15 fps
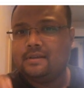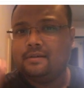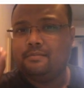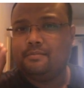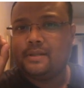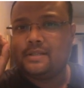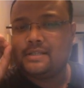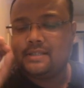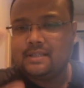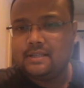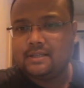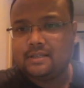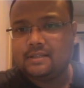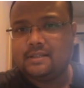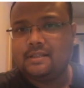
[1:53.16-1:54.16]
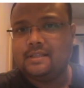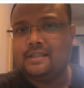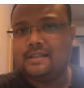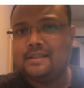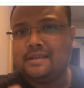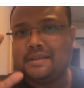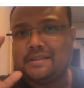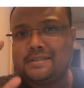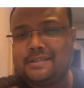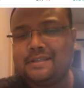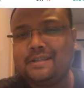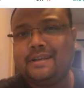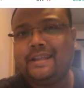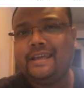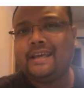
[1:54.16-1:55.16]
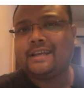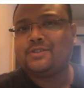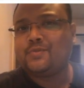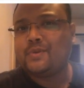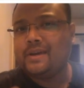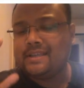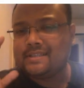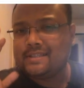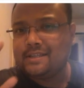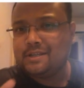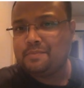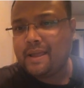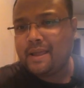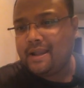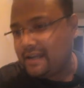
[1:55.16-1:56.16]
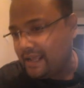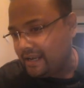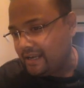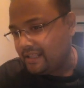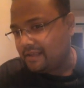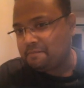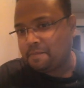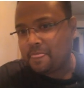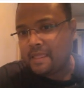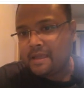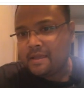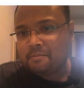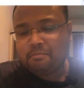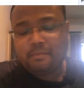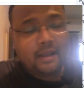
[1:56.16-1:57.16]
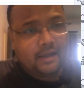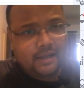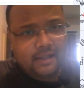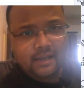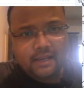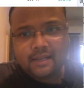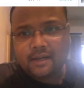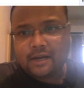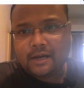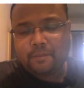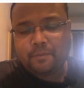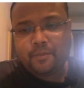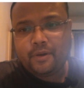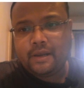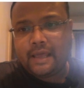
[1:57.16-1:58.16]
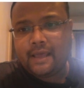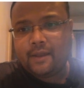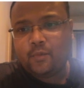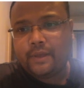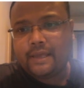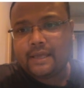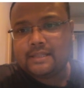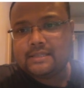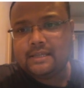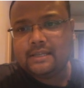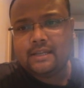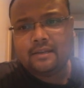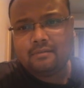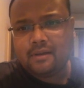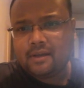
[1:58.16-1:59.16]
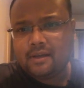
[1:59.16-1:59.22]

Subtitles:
But still DXY is still maintaining the uptrend, and we can see that